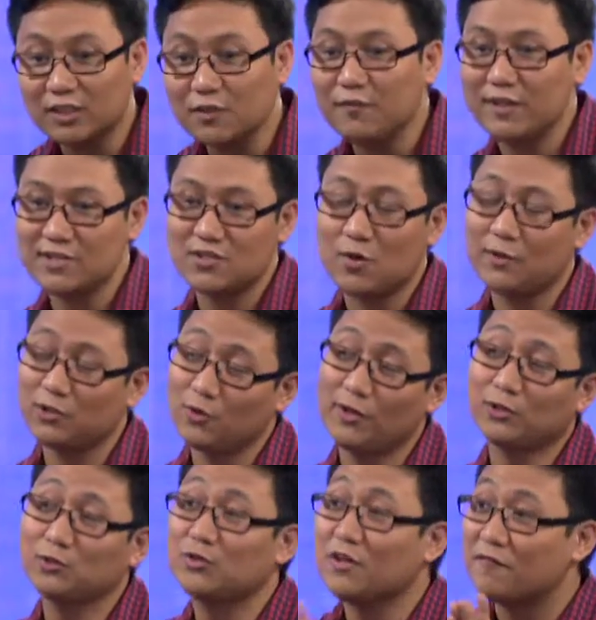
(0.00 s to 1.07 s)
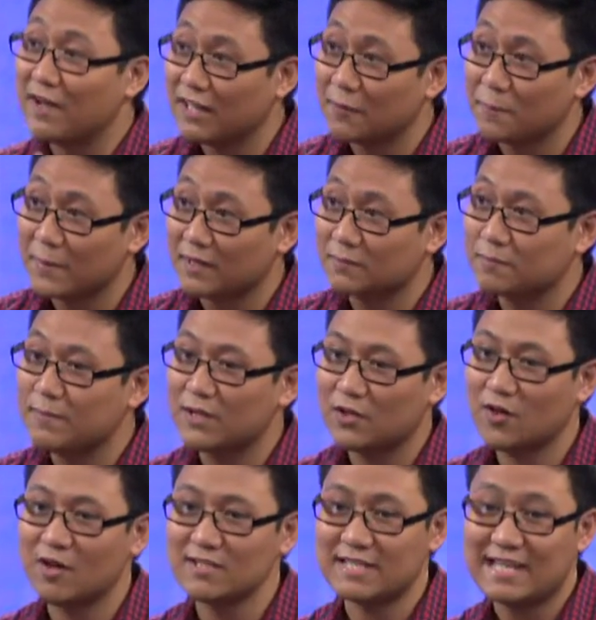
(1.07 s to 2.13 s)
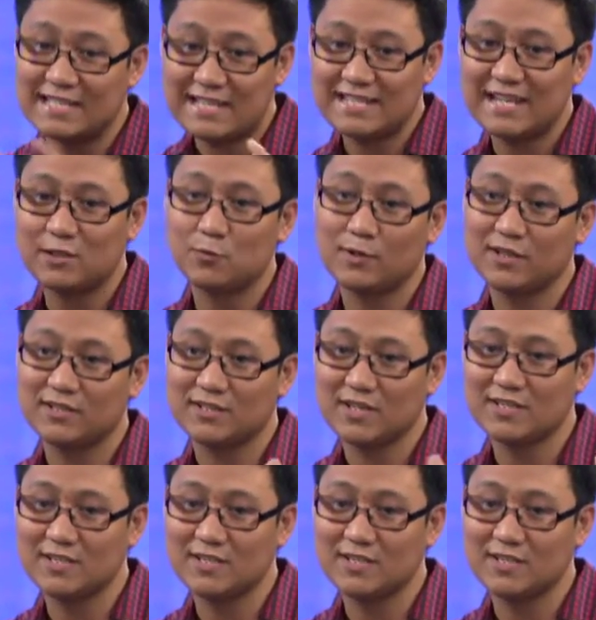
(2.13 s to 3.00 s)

of it is going to go into development because, as I said, we're just